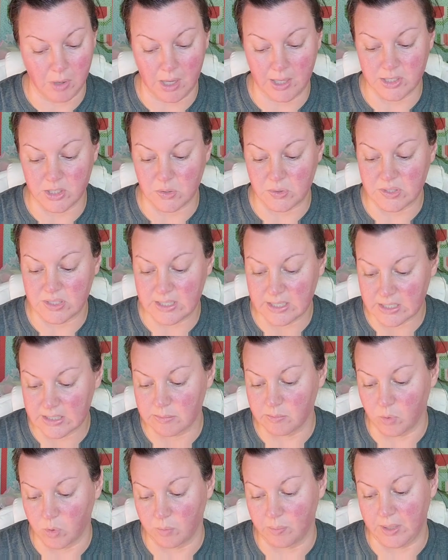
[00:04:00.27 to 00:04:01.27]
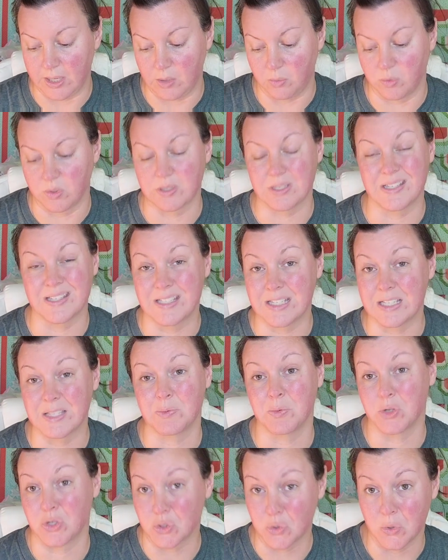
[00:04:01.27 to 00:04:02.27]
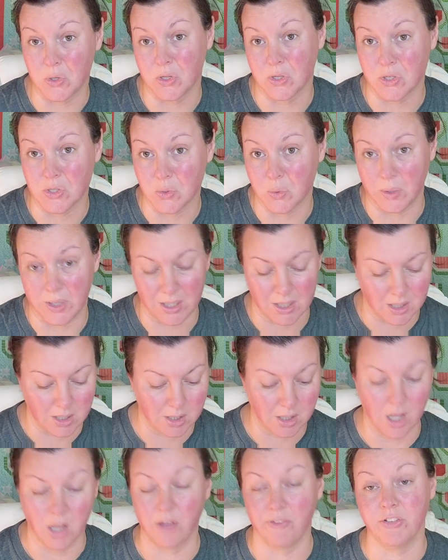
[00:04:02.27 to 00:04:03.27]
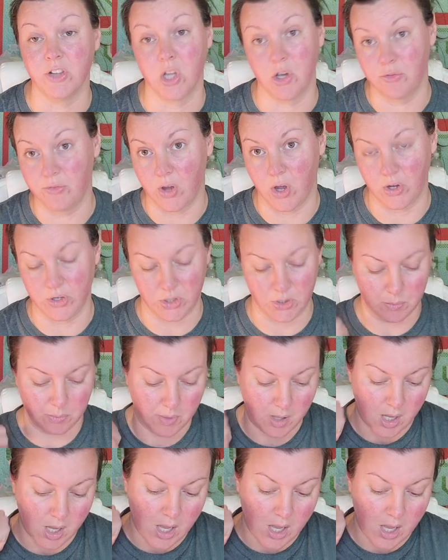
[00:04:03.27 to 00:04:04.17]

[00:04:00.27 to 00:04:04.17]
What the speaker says: probably do 6 more Pinwheels and 6 more square and the square of low volume.